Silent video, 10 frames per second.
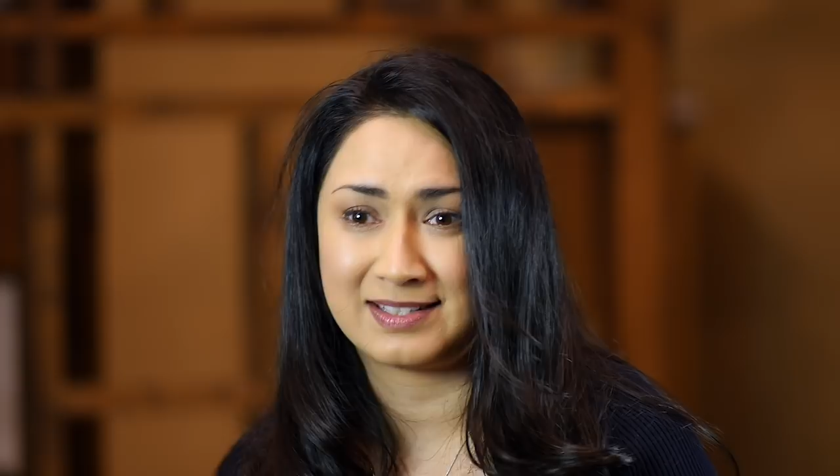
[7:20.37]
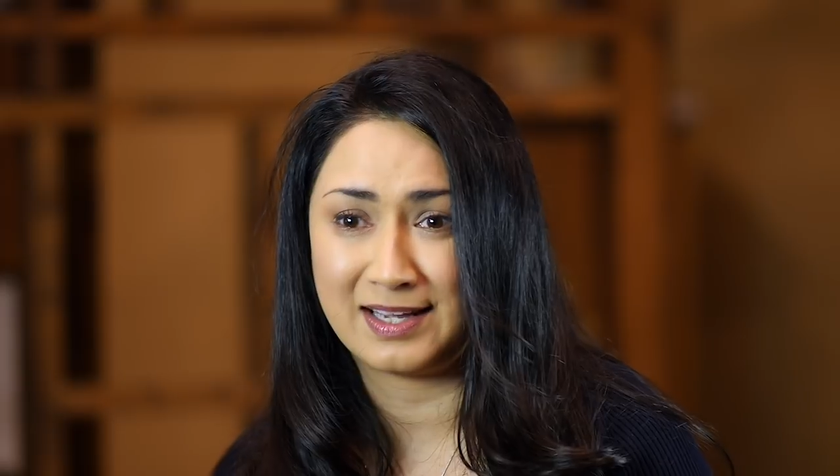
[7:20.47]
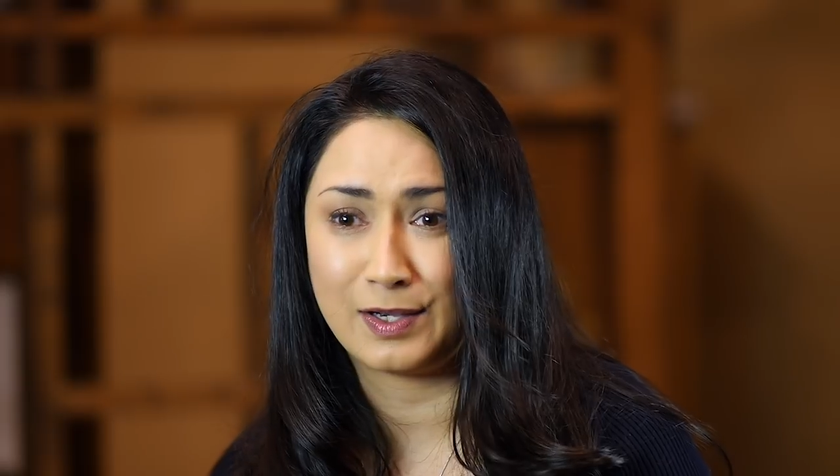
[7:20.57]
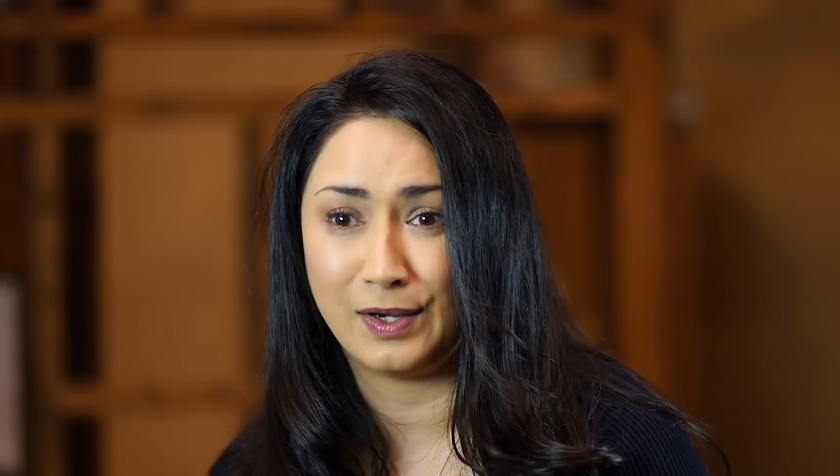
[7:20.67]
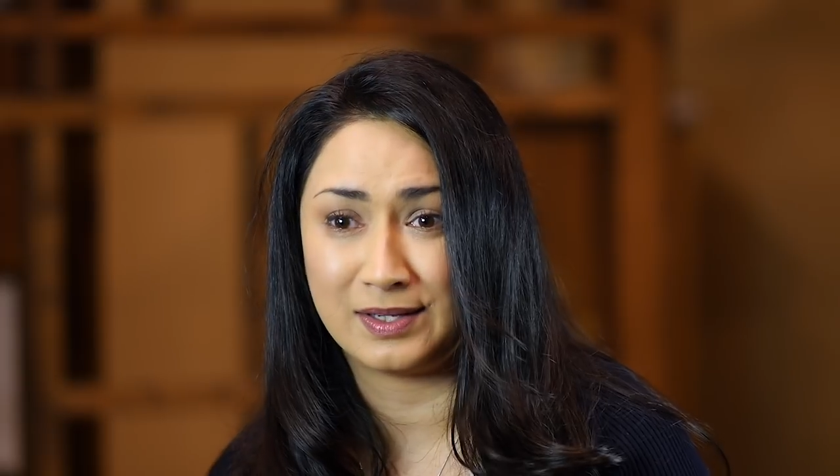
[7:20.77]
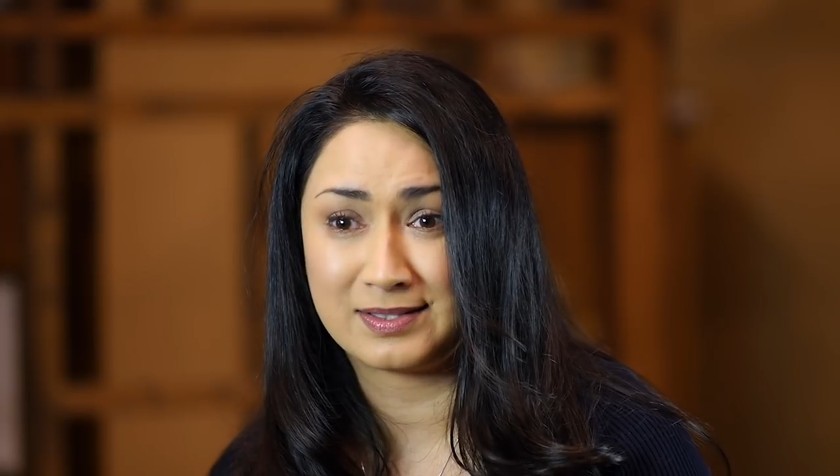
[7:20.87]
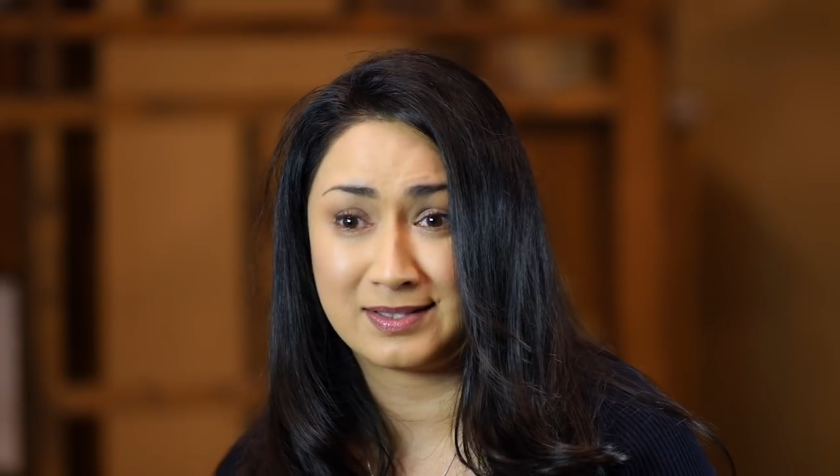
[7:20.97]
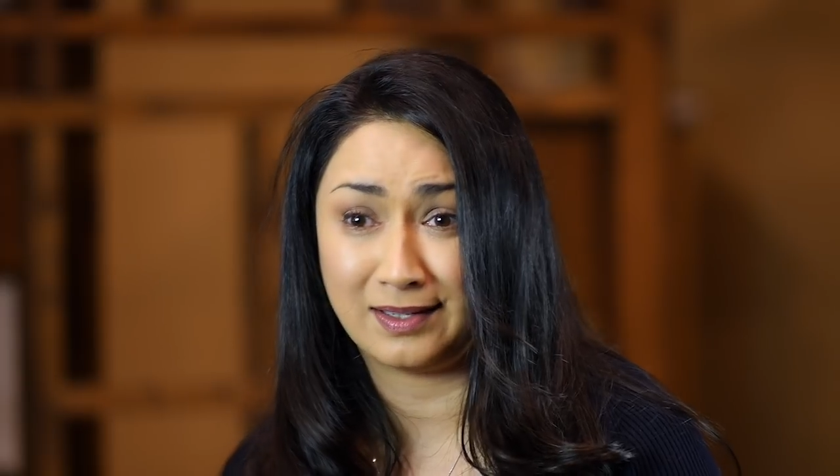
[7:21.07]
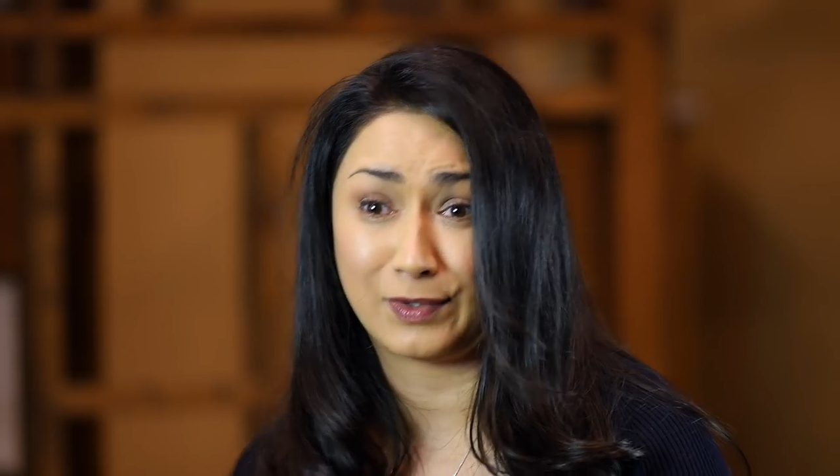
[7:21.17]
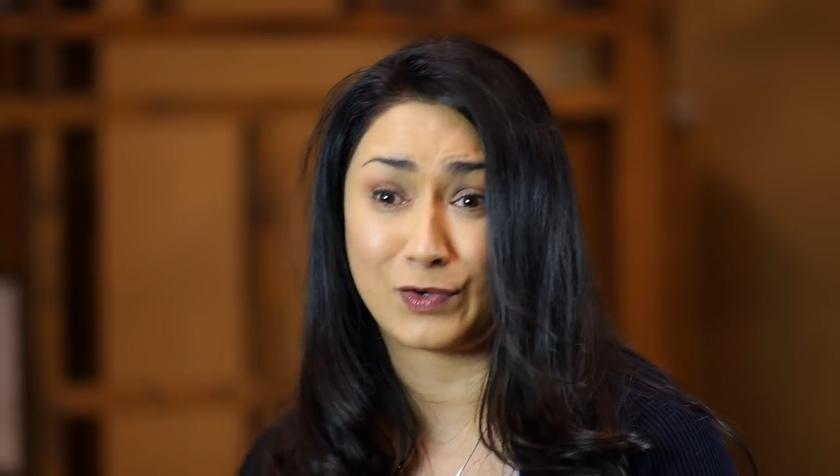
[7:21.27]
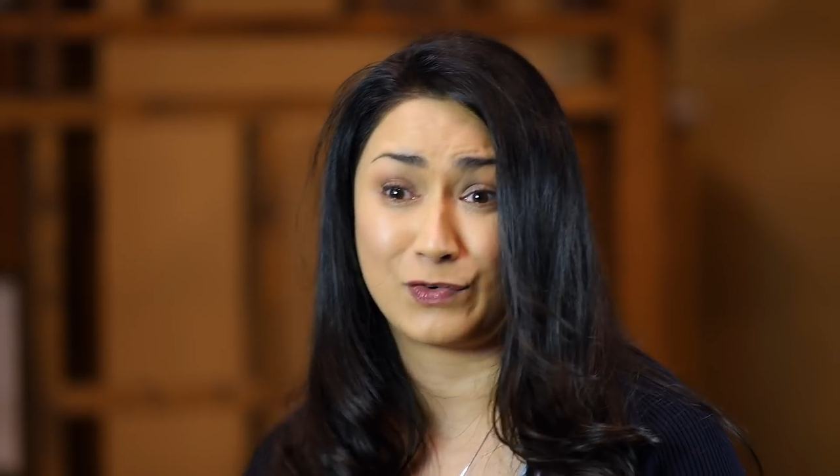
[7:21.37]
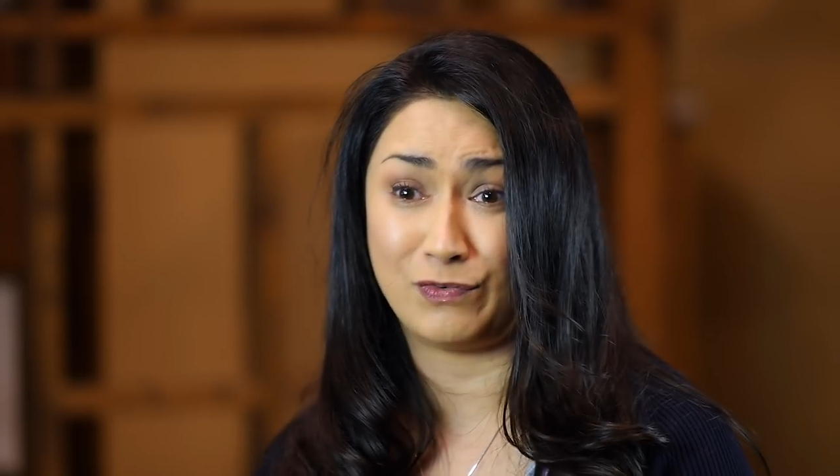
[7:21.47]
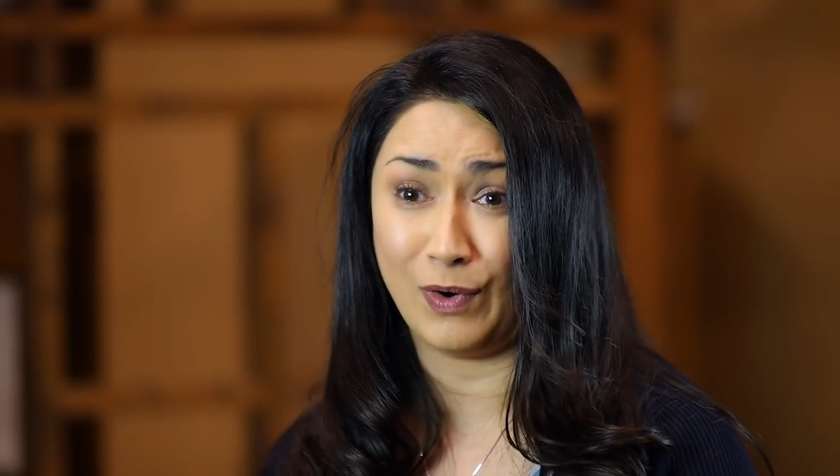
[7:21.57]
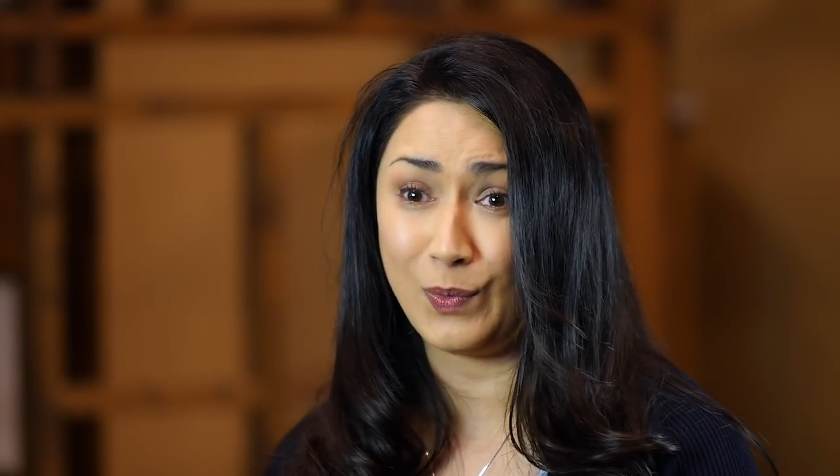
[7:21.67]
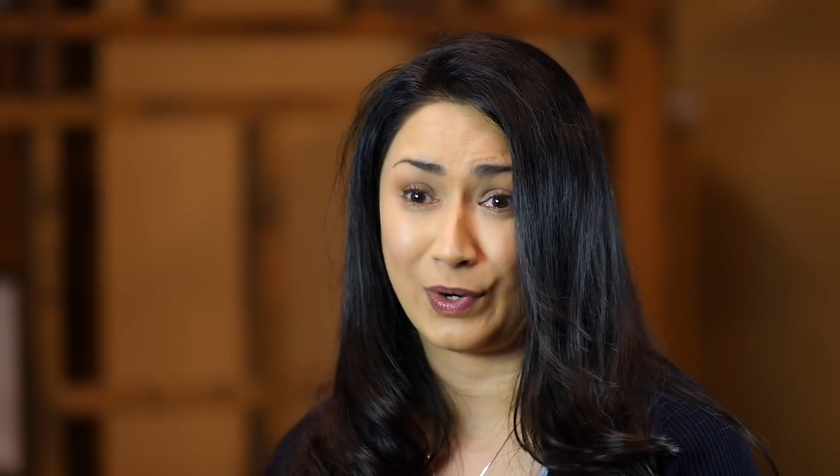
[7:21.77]
Tikhon's to look
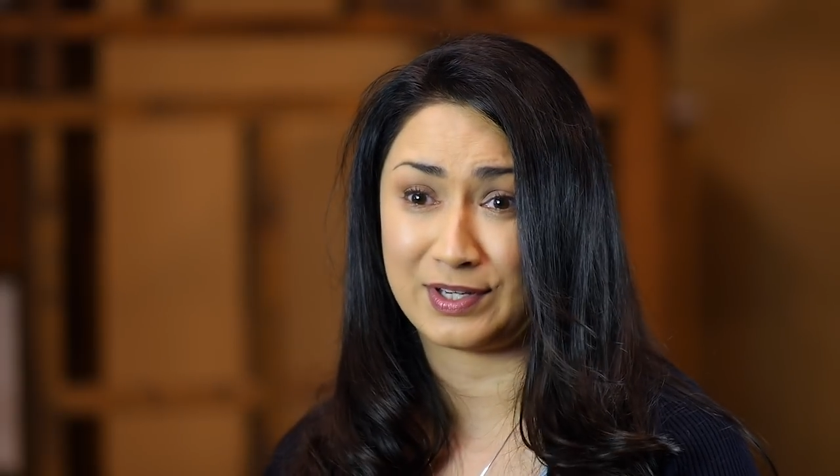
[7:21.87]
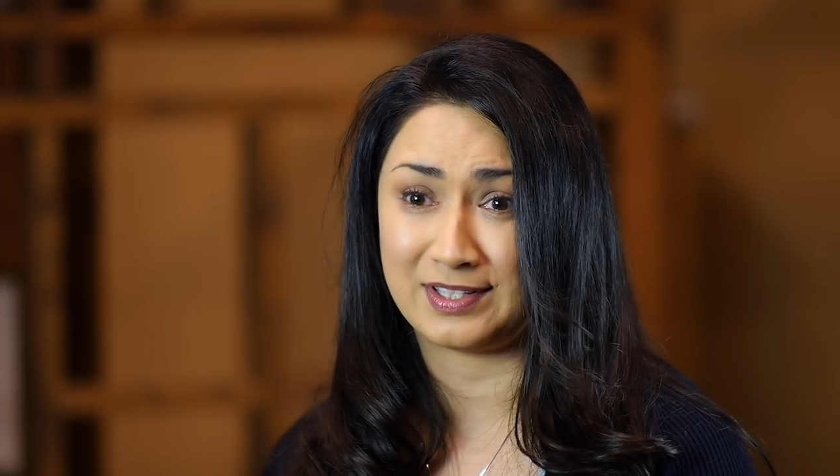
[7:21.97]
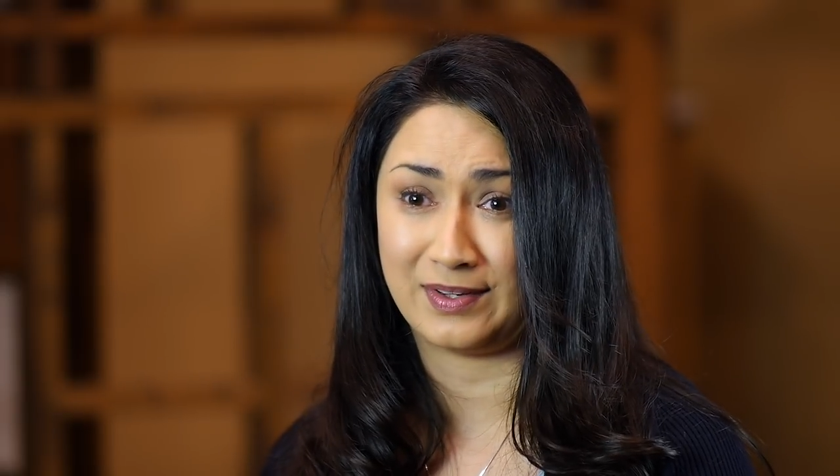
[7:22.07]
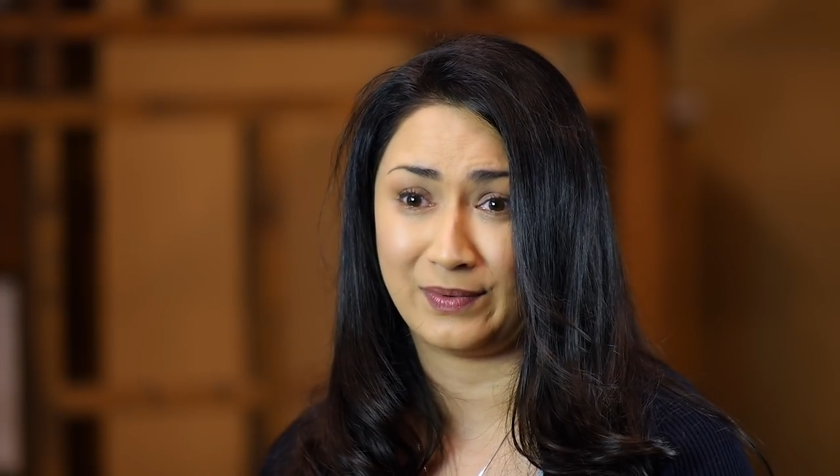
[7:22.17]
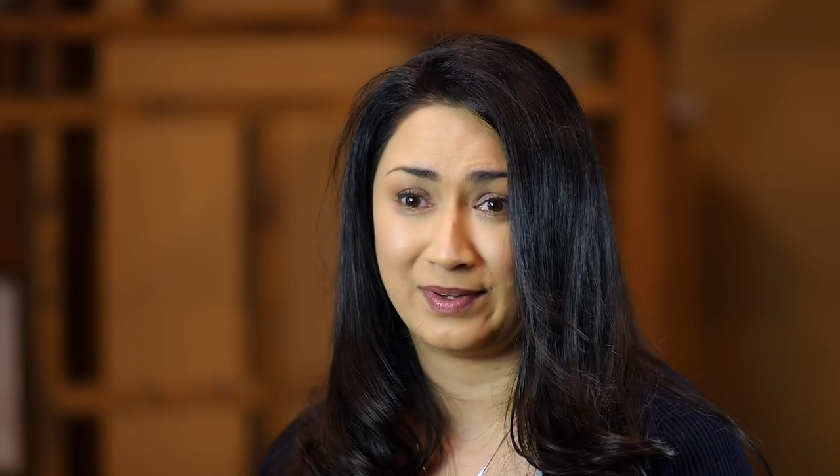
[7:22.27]
forward to.